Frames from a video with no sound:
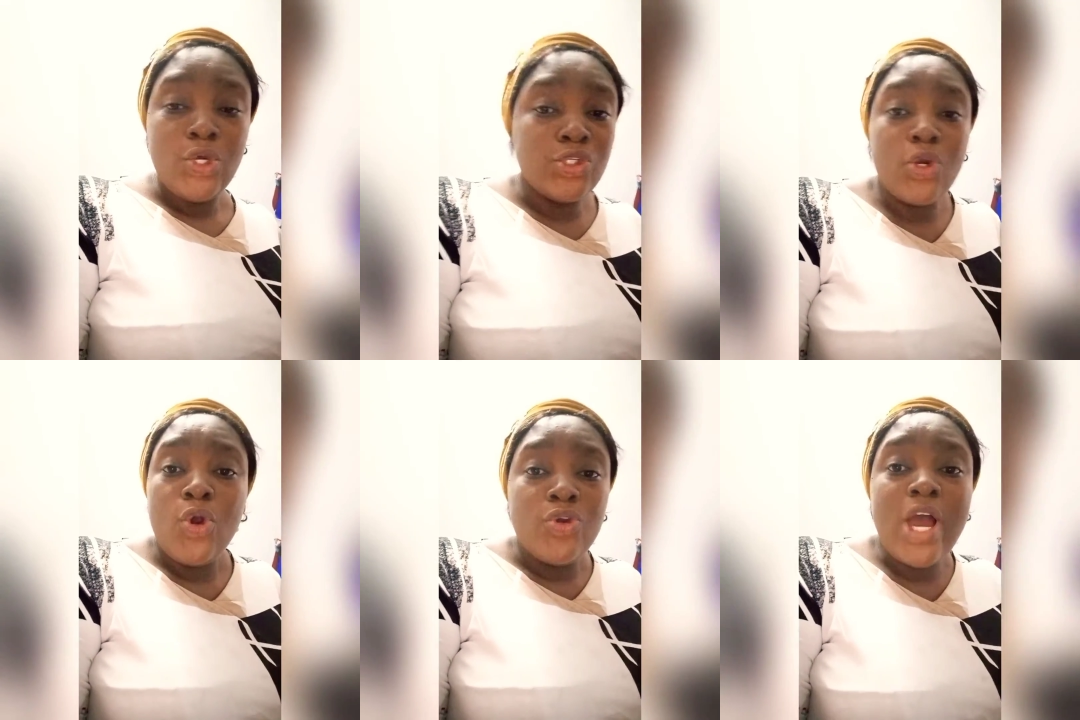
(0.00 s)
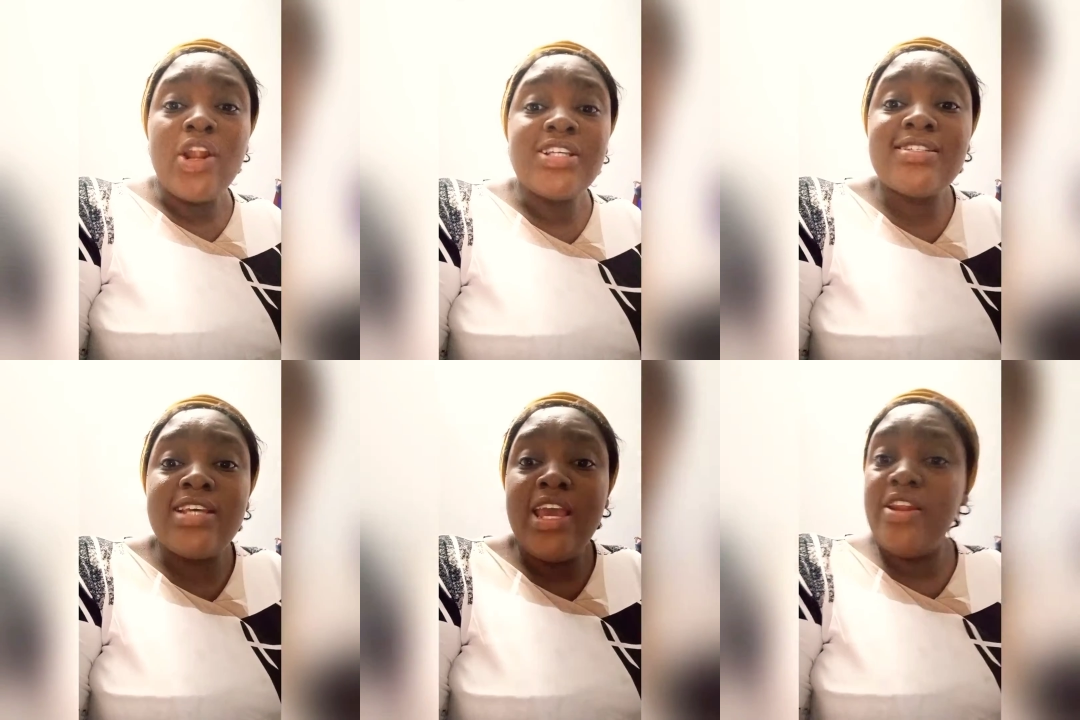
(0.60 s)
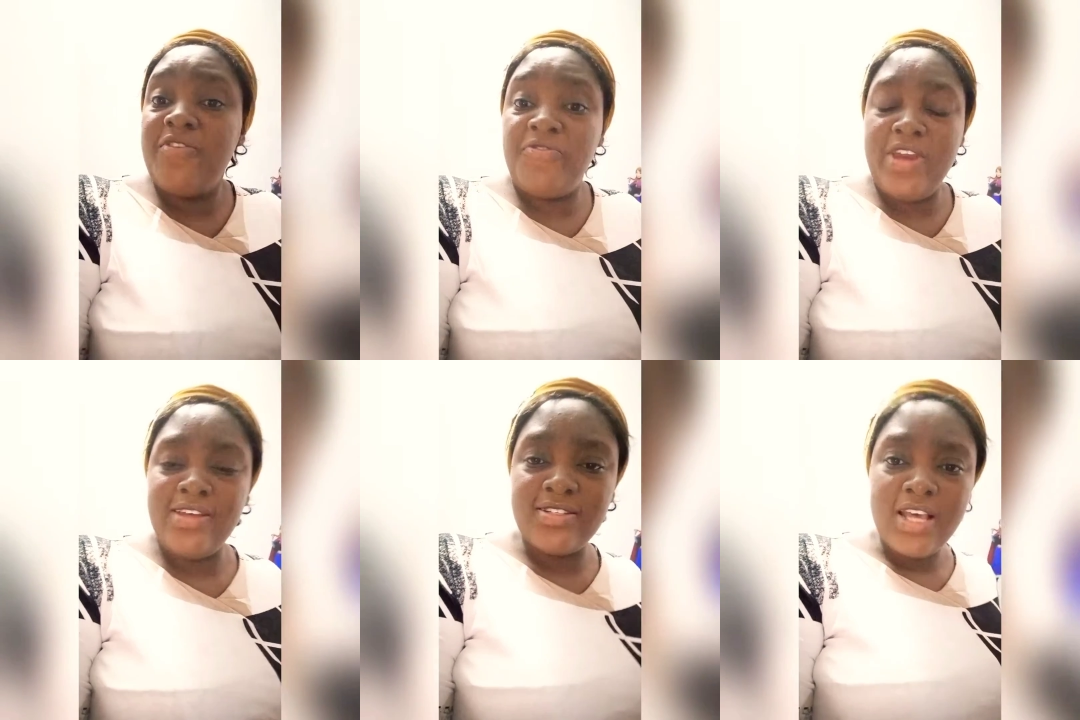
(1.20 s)
So you are not seeing the
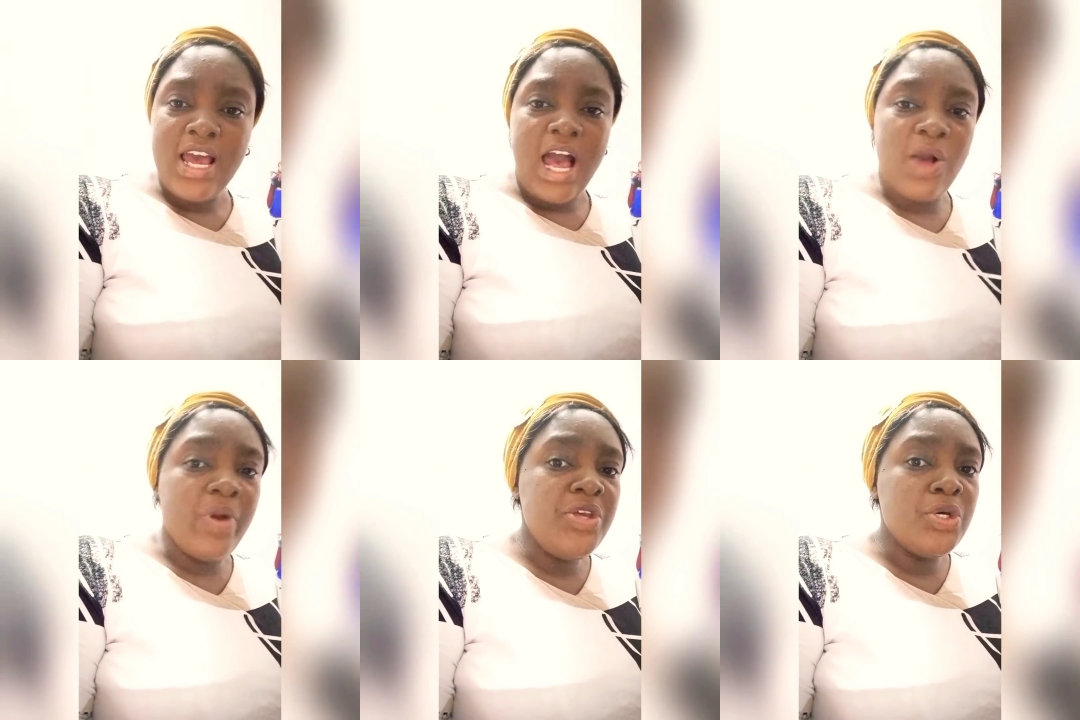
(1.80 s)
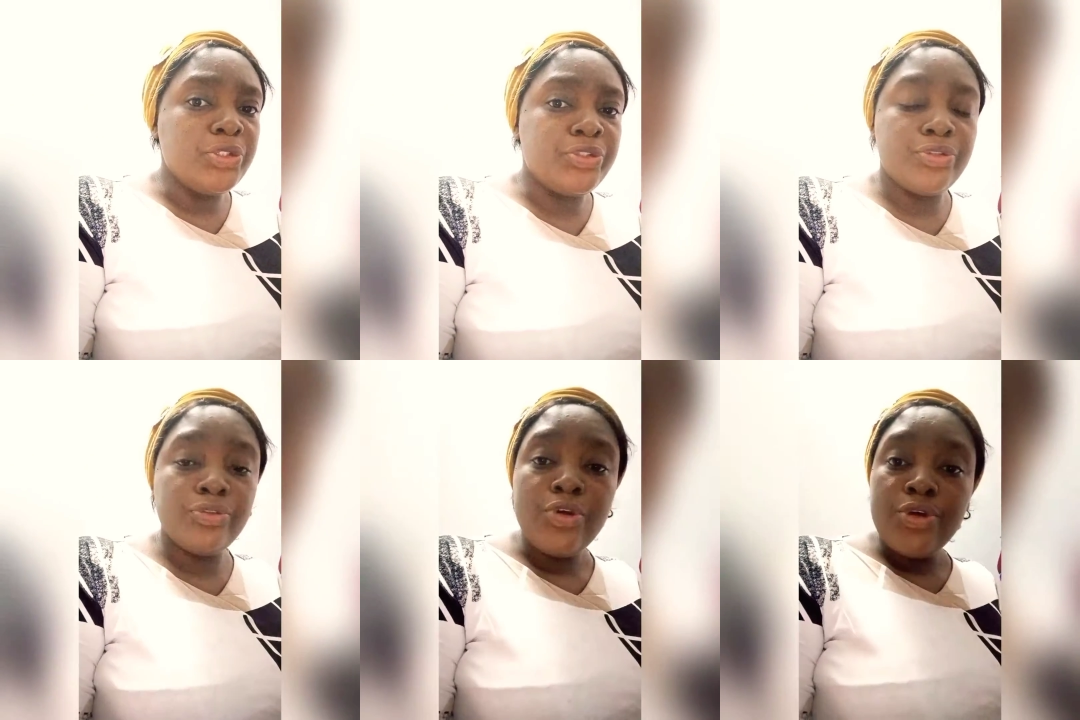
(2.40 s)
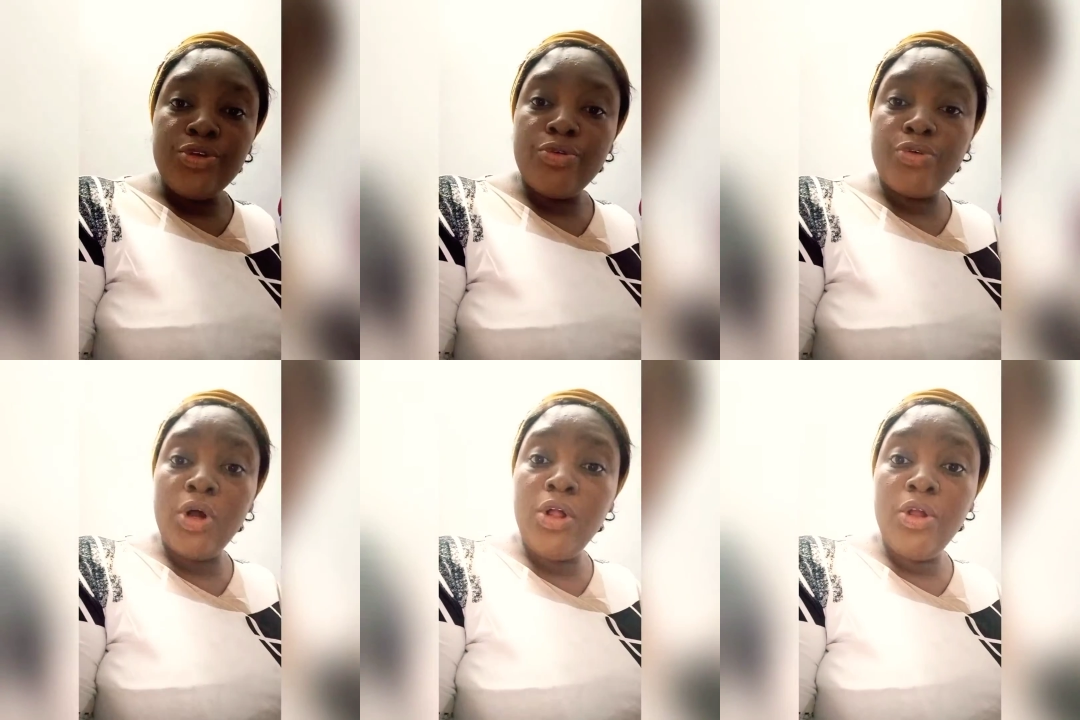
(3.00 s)
face. And when you're through, you
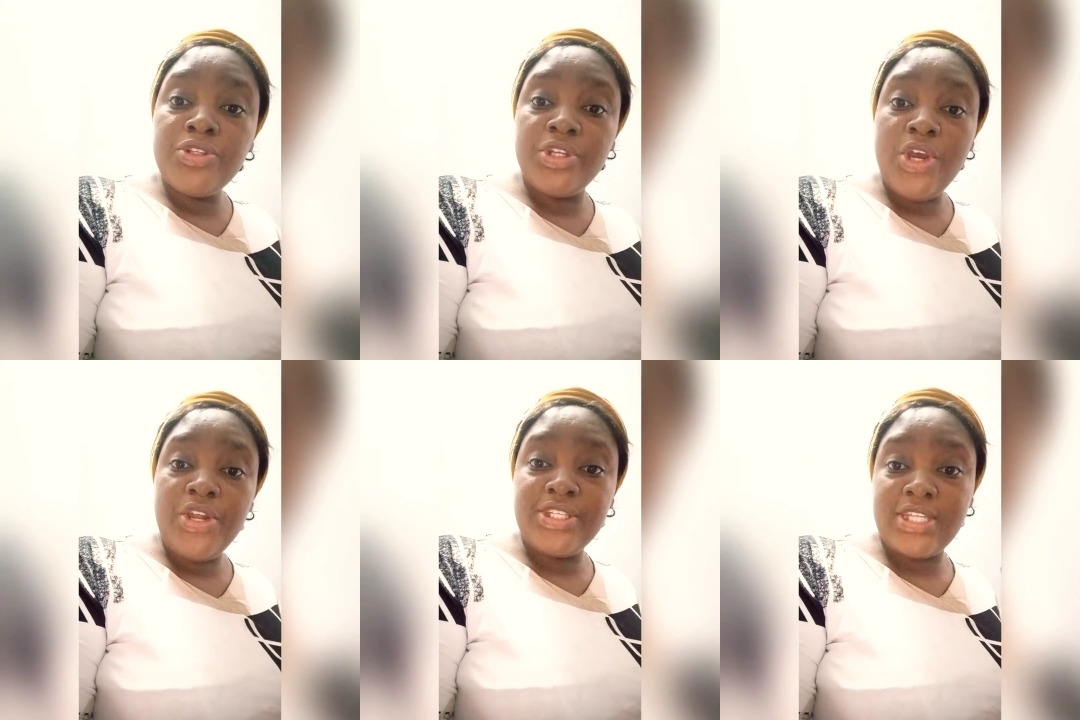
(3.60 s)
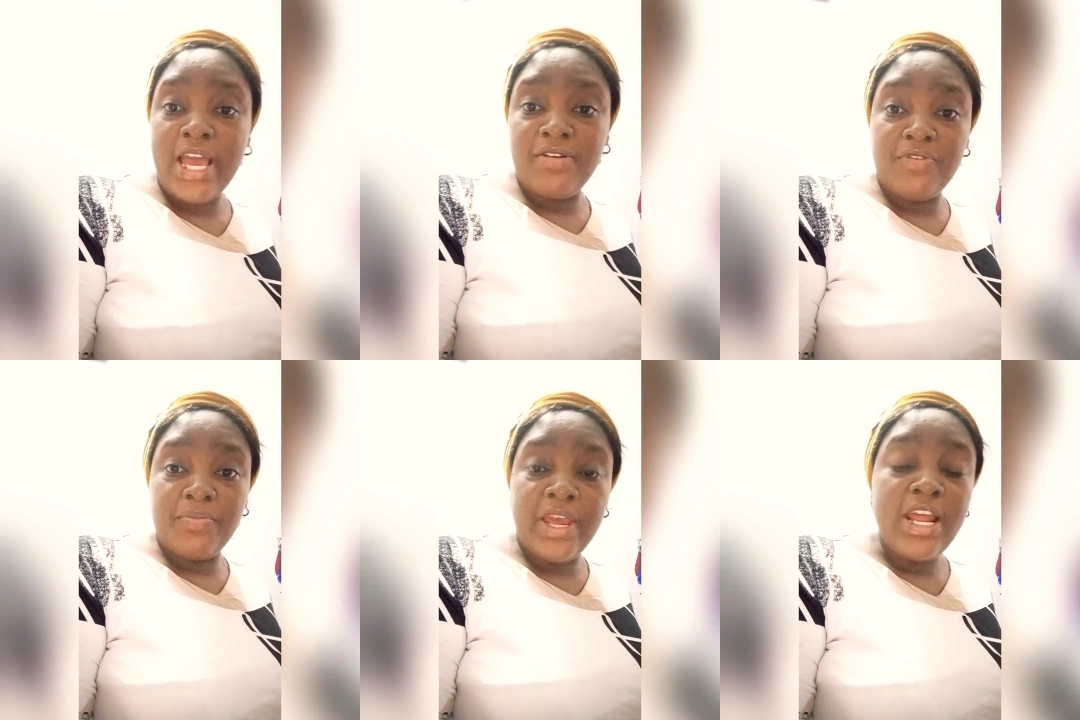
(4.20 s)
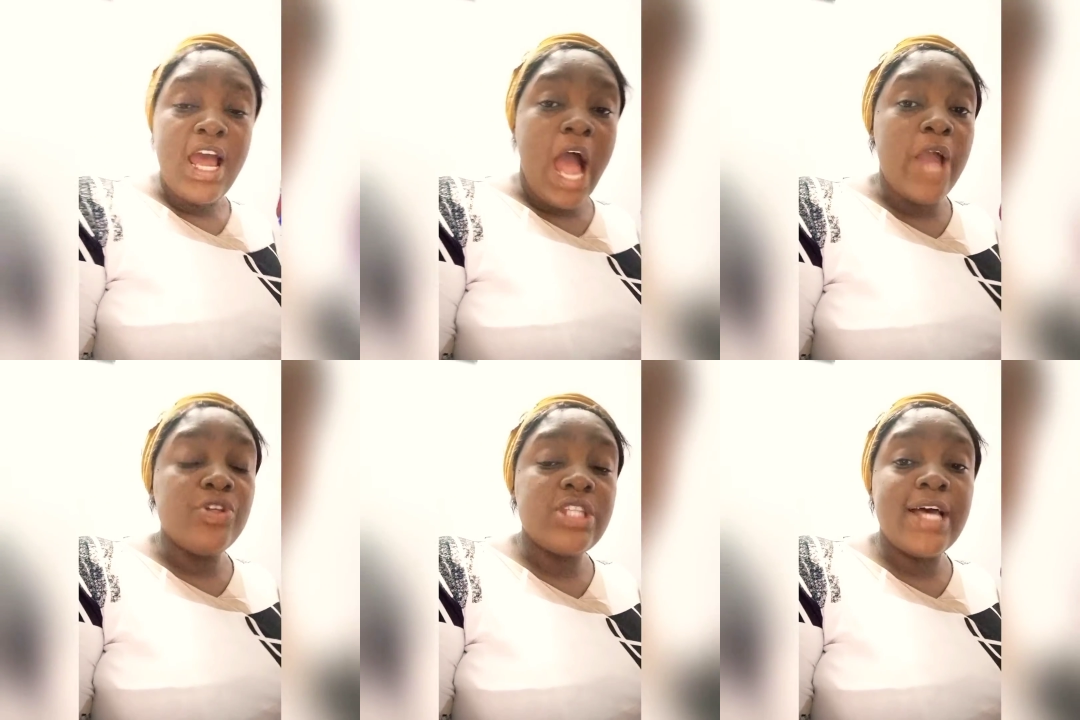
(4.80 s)
roll to the other side of the bed
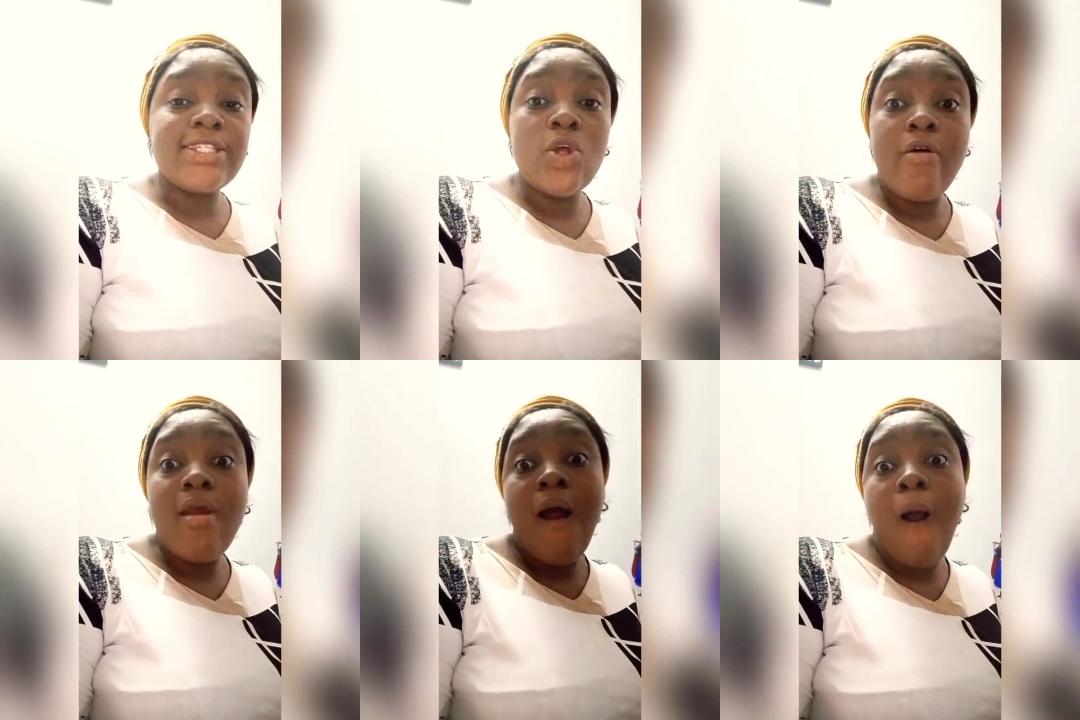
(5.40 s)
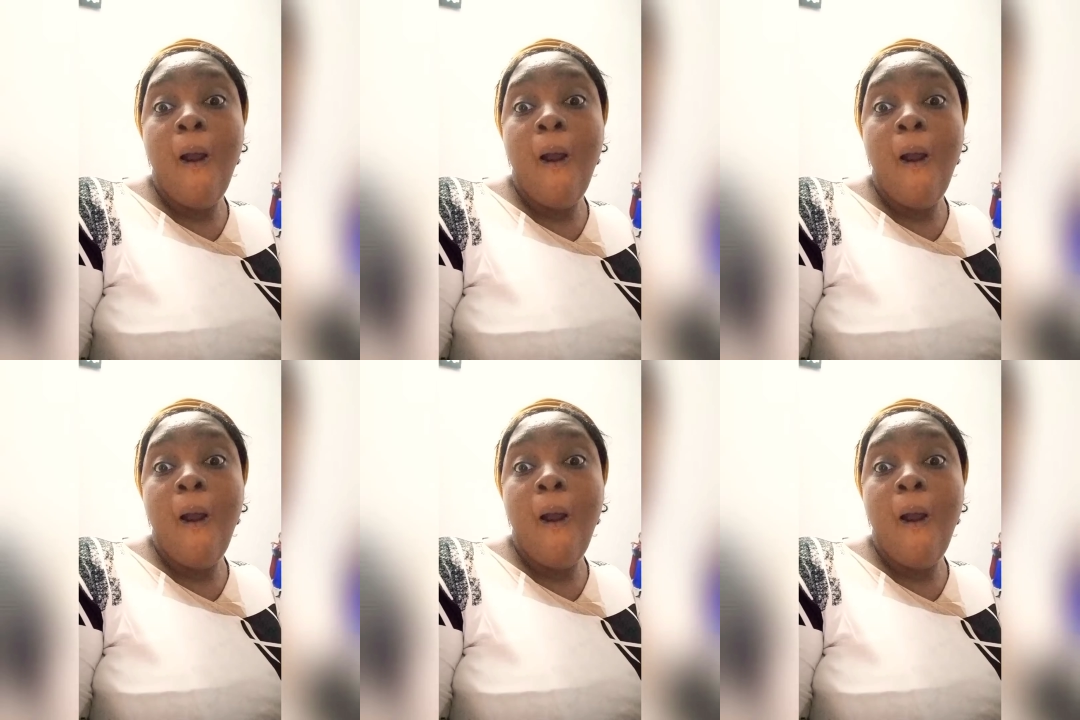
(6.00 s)
and you start snoring.